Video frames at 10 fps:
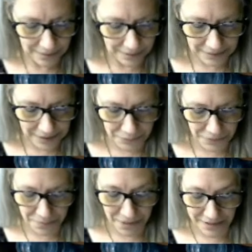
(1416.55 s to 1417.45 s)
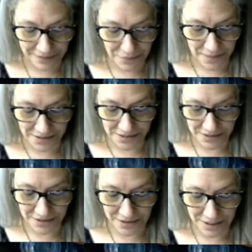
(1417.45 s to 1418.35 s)
a lion with the body of the man sits
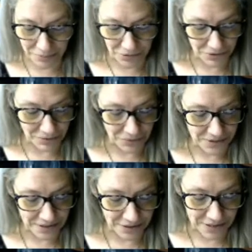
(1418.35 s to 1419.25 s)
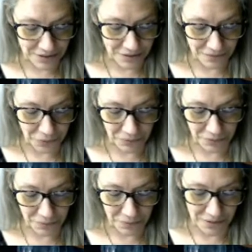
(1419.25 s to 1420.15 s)
on the emperor's throne. Selkies cavort with
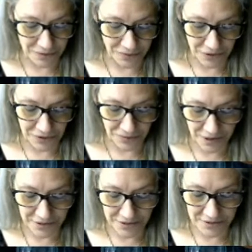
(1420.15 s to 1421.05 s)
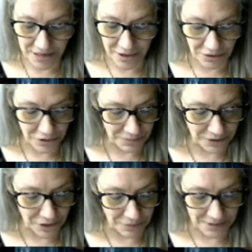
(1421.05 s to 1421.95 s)
mermaids, frogs, and foxes take on human
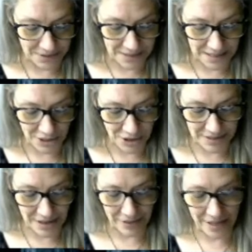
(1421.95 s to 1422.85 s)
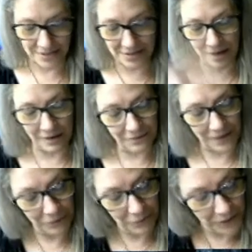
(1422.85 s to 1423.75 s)
garb and a sagacious owl acts as
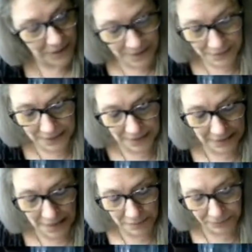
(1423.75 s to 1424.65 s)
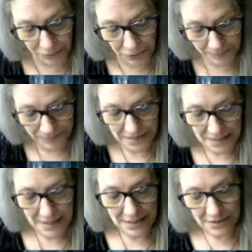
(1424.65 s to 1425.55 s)
Hierophant. We read something like that before.
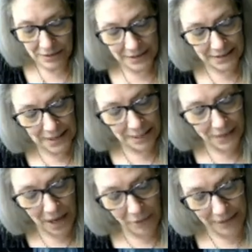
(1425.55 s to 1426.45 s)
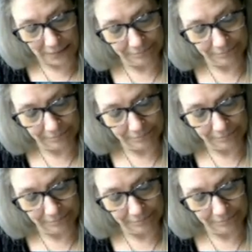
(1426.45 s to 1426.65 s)
So let's keep going.